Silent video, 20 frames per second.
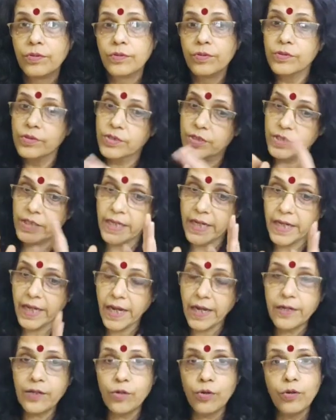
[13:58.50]
Stay
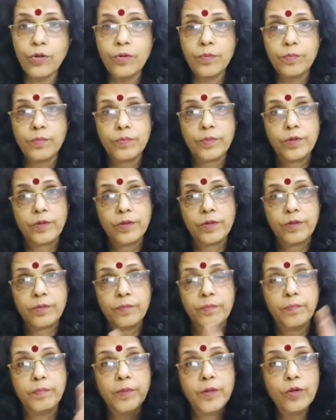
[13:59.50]
at home.
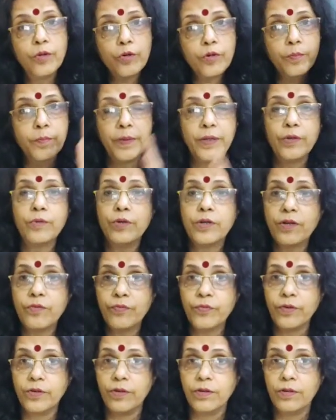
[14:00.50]
Look
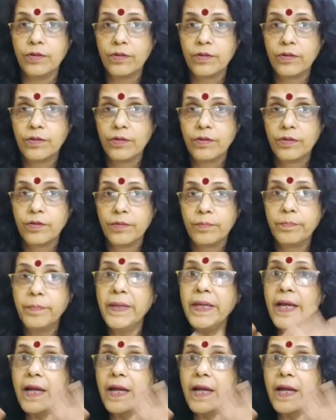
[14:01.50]
beautiful. Be